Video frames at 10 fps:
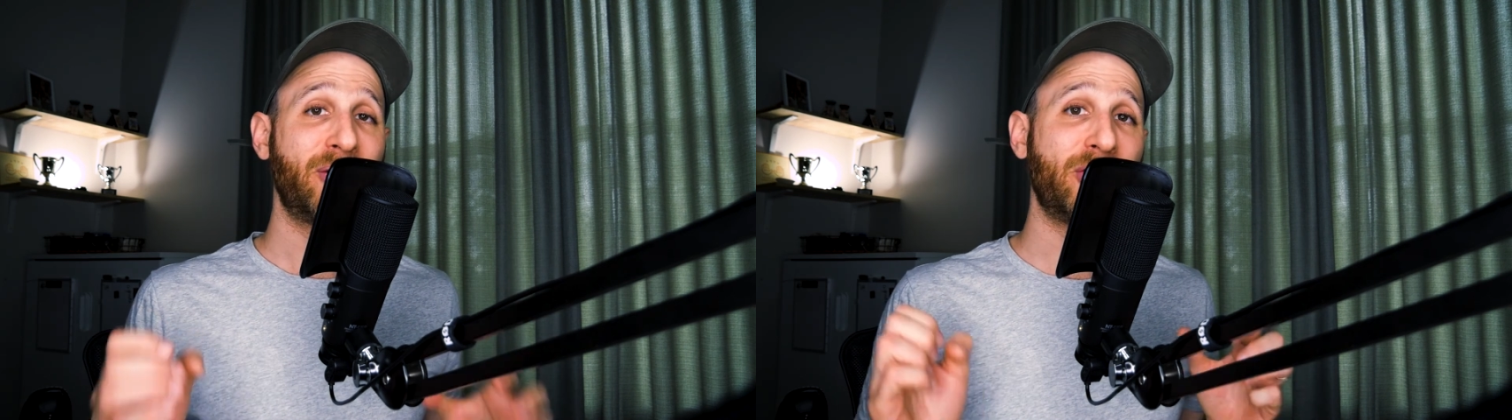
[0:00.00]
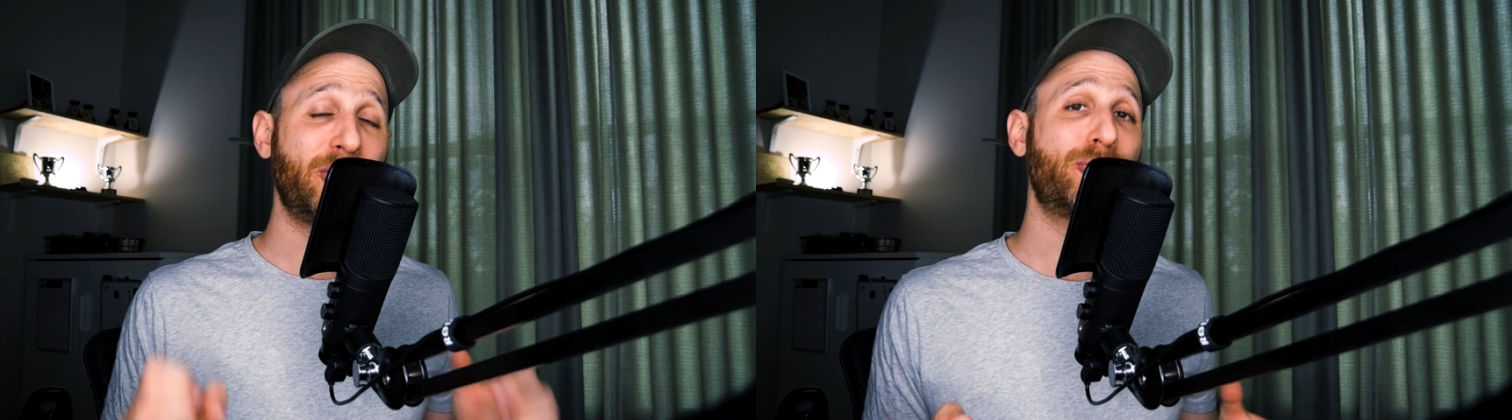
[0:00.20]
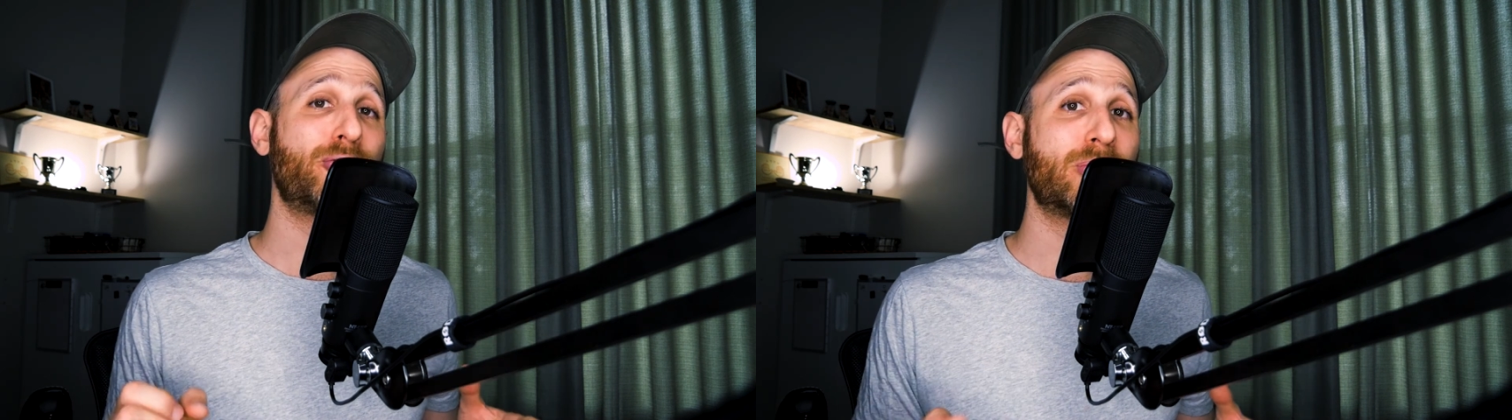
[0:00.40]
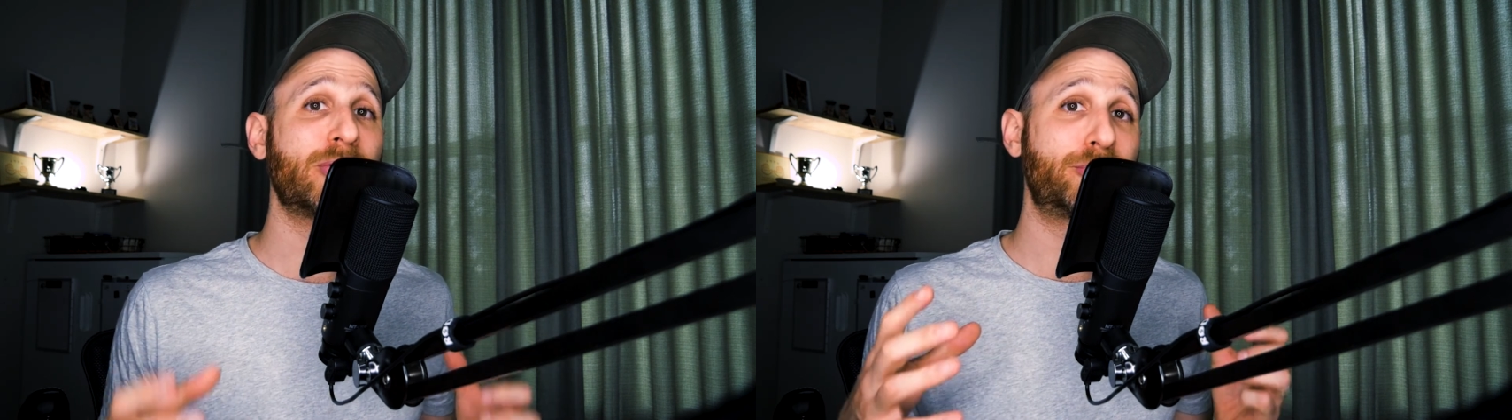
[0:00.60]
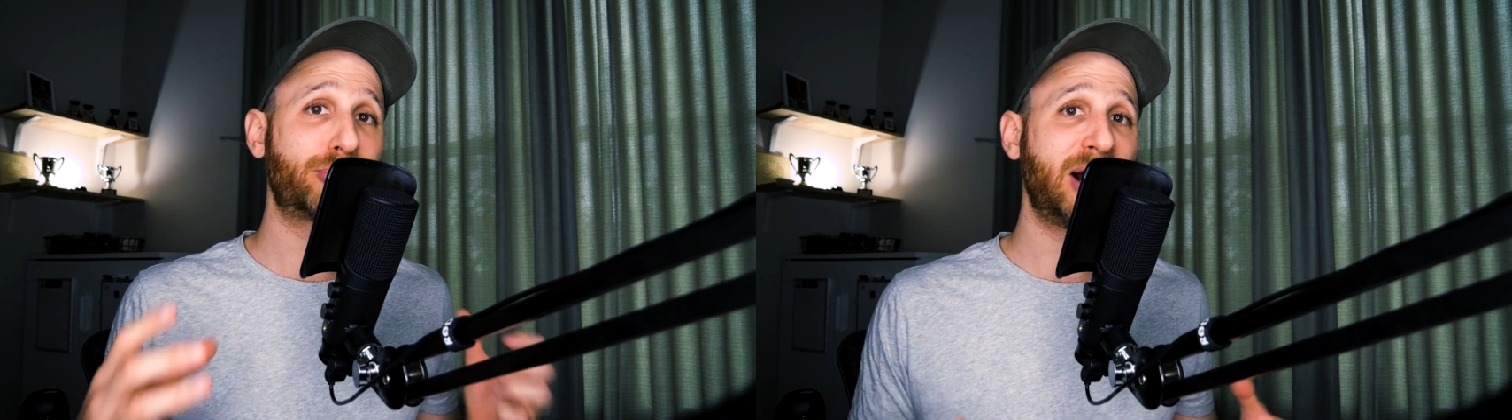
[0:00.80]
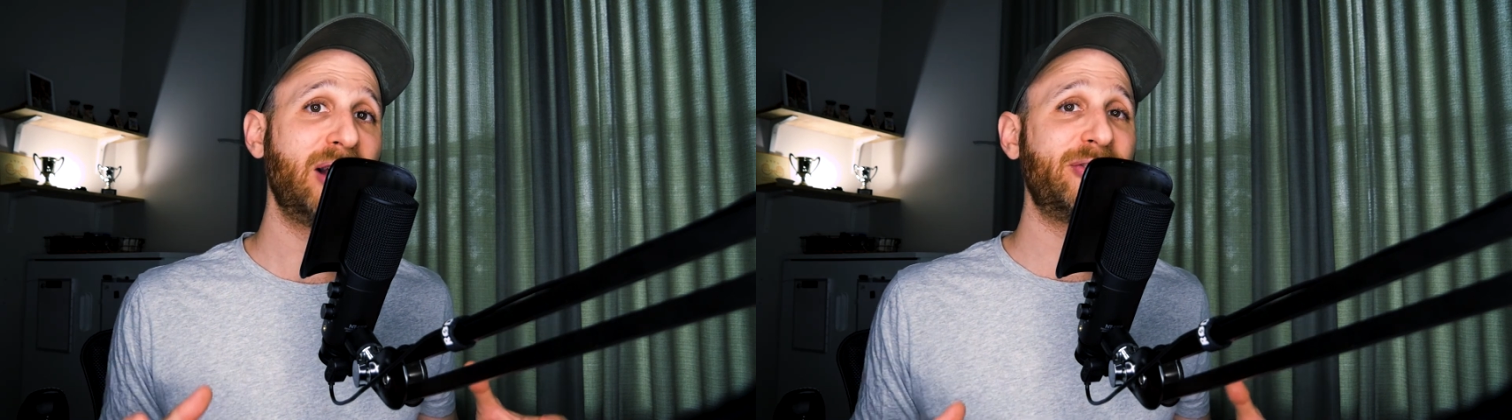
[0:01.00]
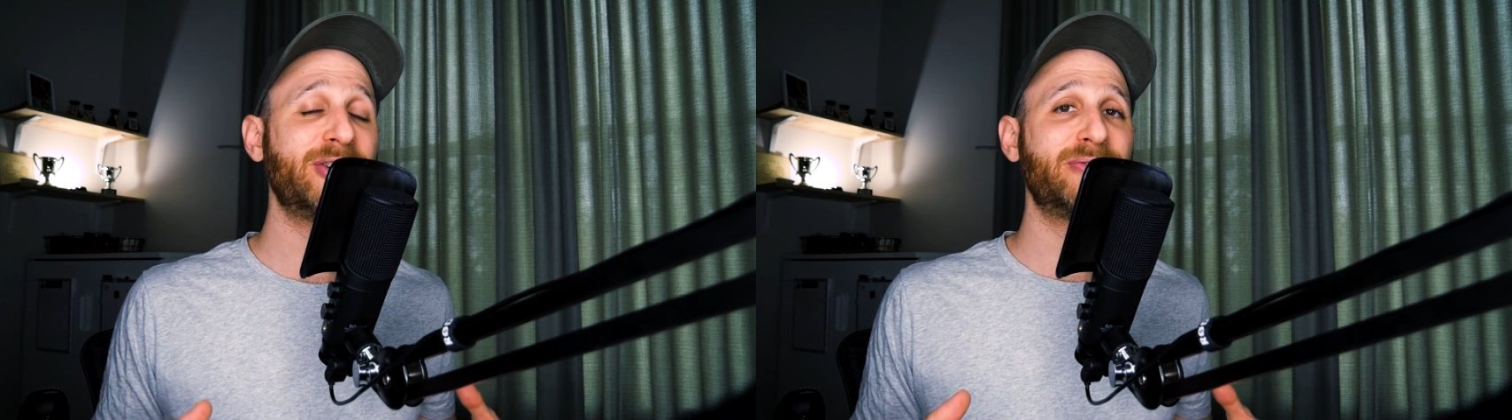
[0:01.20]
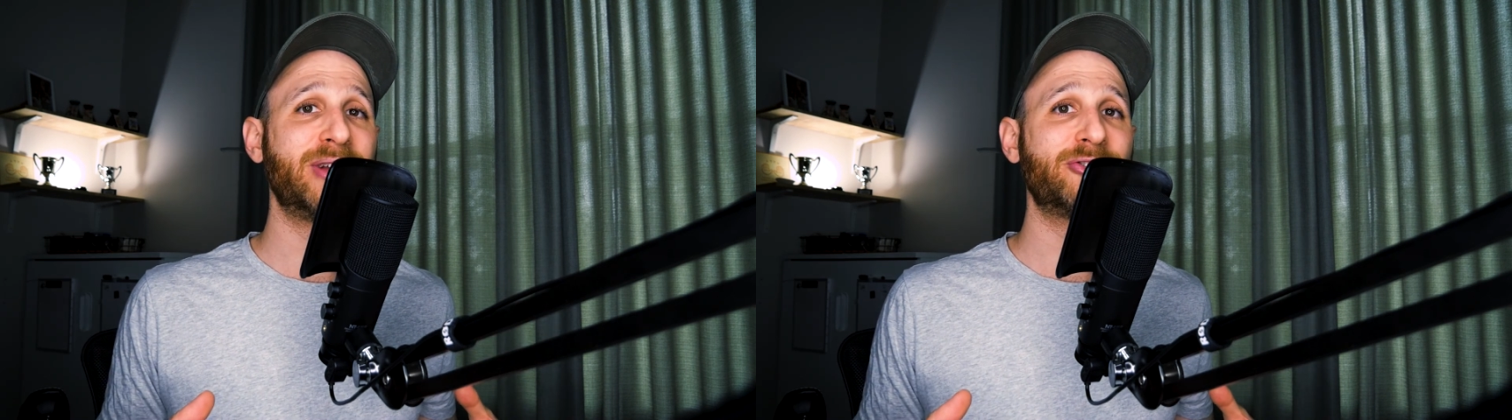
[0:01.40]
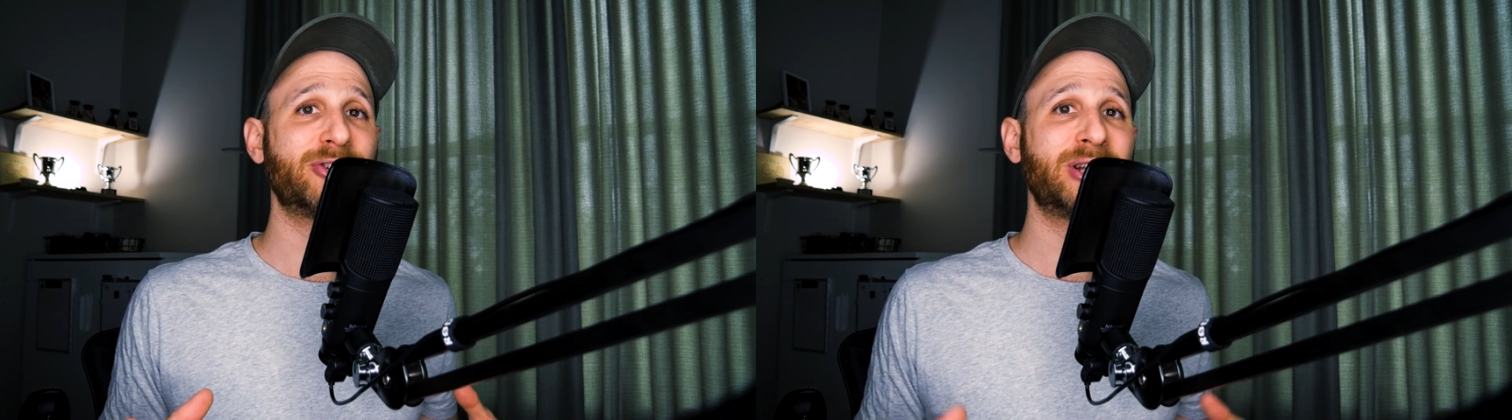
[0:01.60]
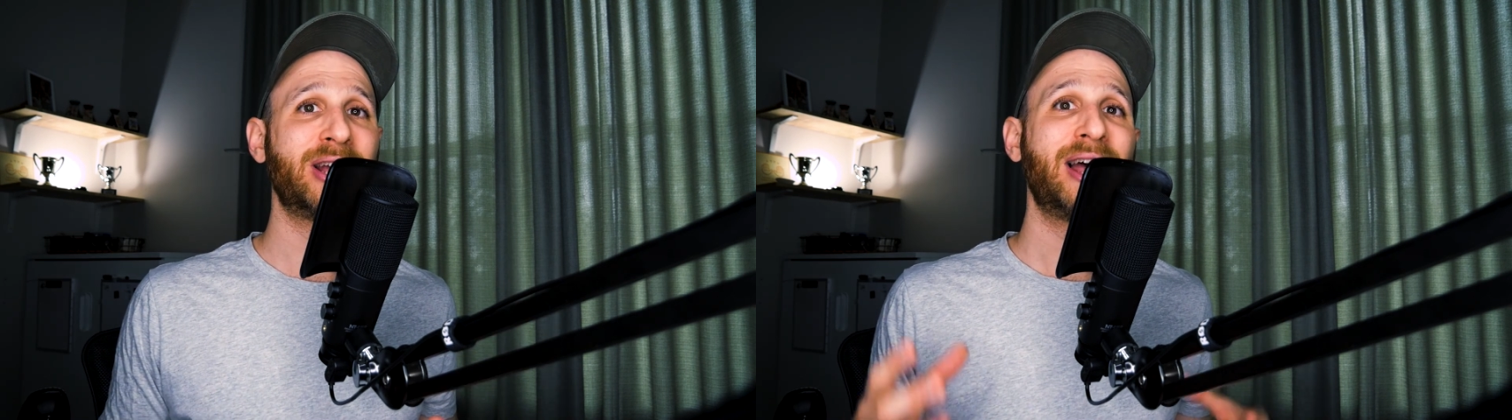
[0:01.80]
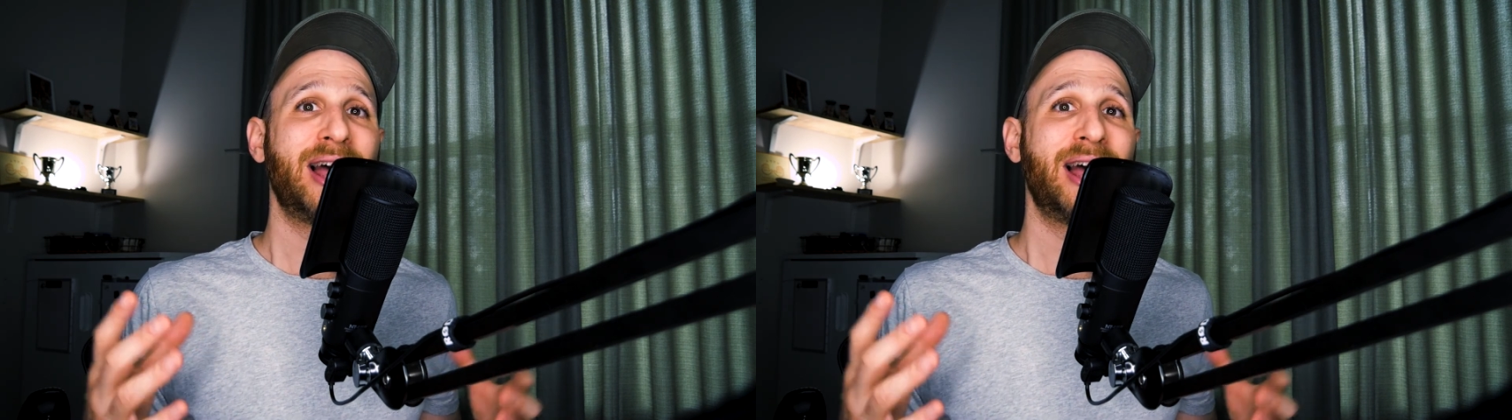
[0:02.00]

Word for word: this form of price intervention,